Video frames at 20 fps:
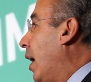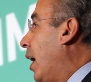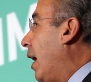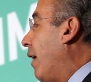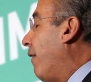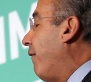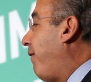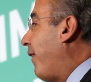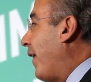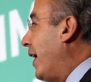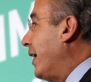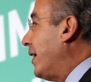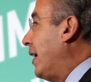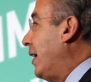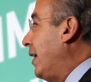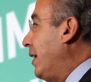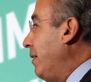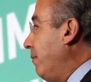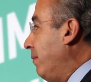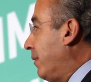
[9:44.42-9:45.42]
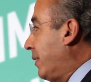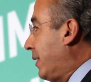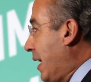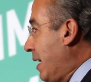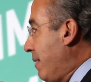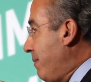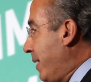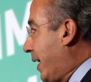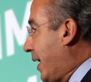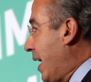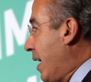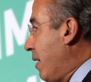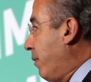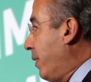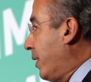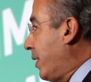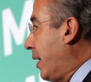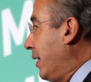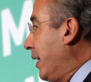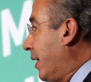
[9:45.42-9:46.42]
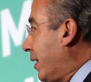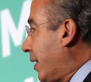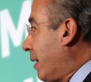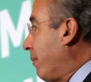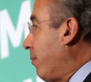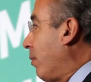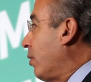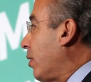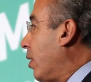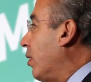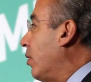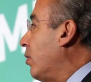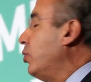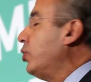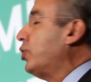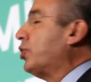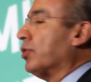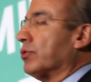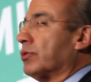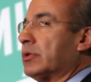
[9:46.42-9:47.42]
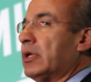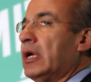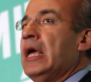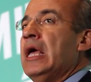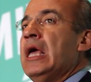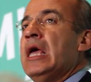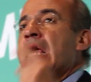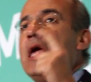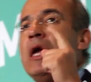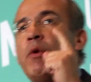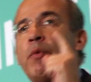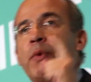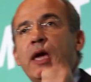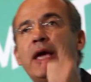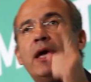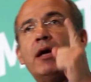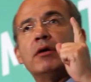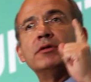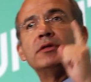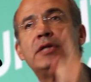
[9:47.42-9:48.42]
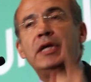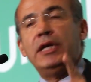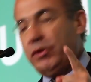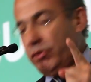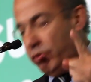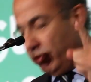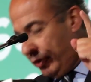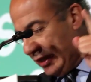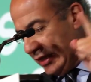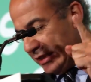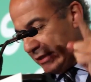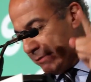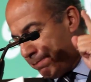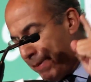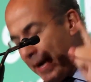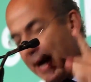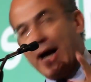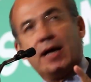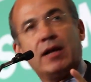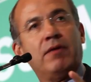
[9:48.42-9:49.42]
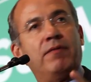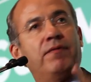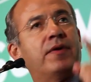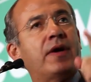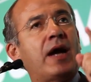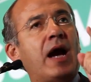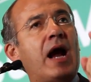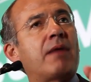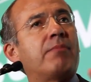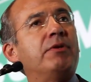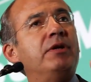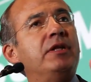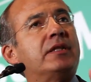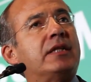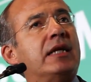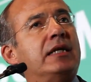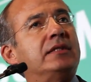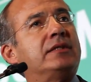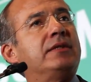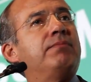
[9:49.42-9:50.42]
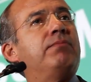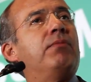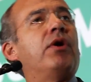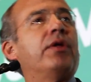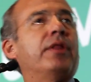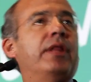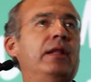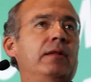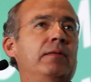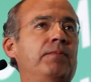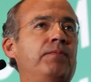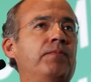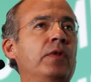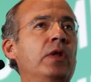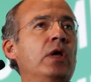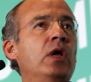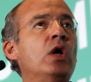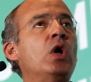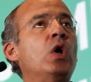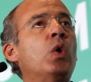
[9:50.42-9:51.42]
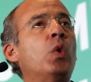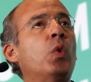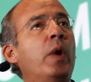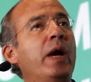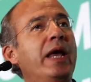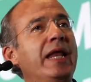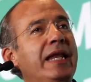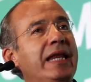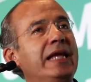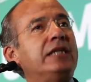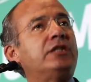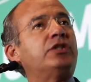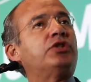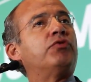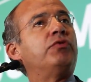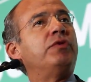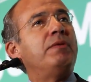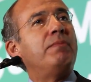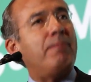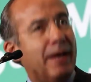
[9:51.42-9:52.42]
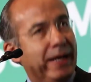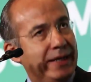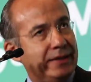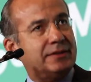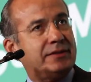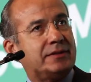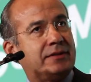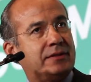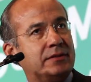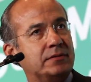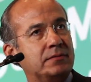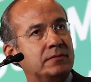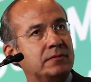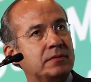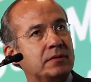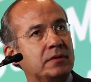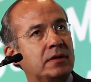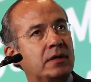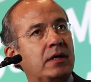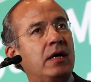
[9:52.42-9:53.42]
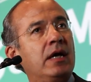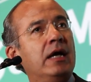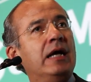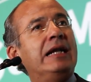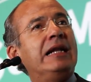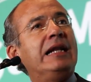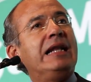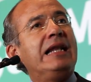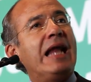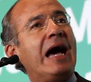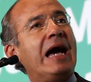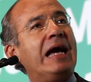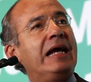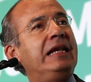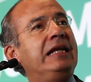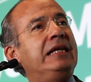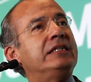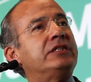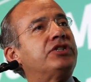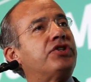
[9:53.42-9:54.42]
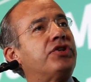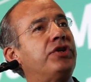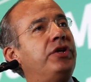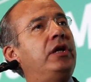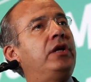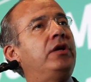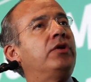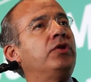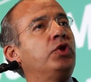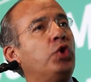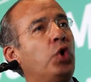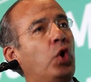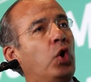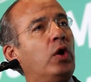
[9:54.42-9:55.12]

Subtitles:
And finally, they became with an incredible conclusions. If we continue this path of carbon-intensive model, we need to invest $90 trillion